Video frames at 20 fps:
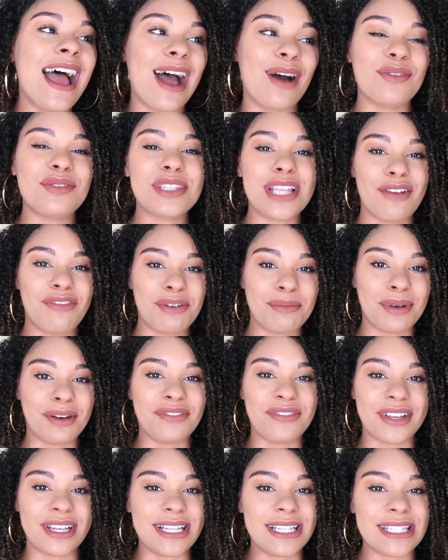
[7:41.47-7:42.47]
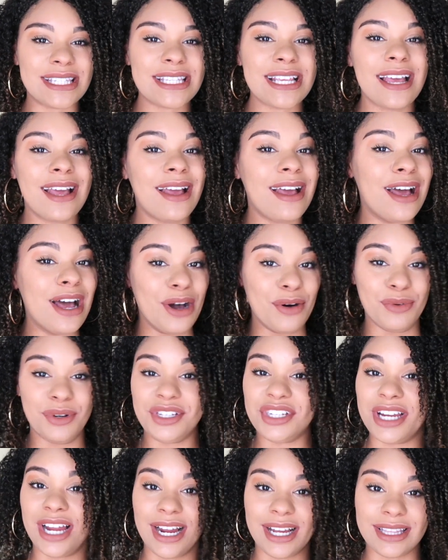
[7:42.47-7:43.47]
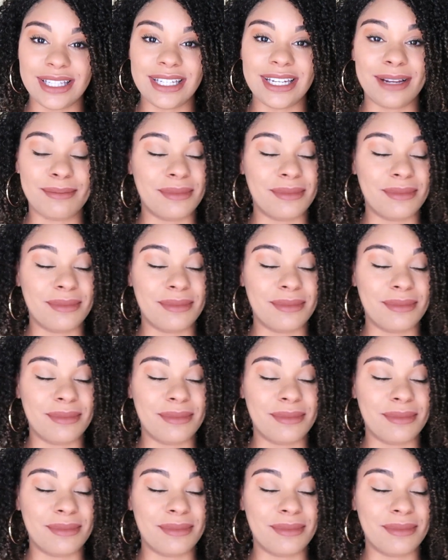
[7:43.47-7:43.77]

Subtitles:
I was stuffing my face with chocolate.